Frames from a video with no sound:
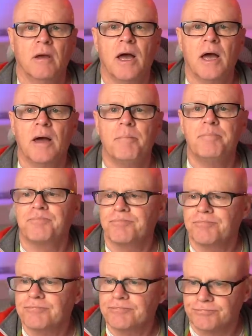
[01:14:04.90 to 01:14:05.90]

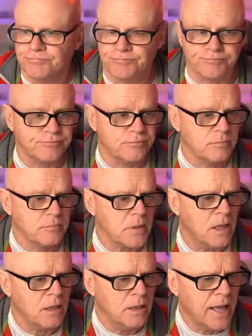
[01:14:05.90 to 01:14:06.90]

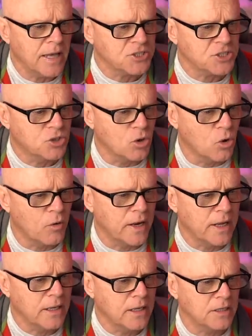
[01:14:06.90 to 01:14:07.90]
Last
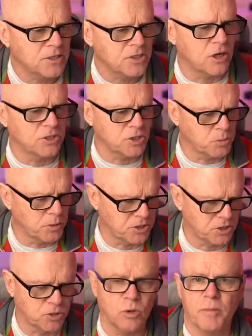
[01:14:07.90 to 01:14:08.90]
story, I just wanted
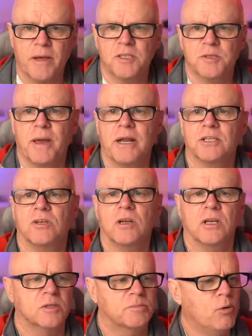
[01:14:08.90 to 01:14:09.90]
to talk about this Panasonic,
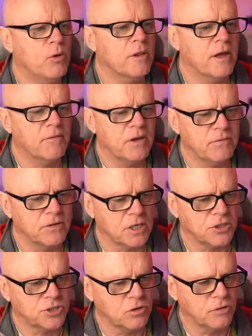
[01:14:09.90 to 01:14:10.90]
because boy, they've given
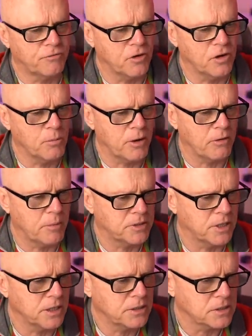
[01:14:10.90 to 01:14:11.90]
such a good firmware
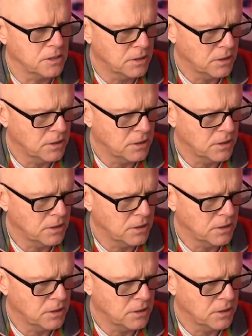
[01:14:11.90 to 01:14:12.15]
update.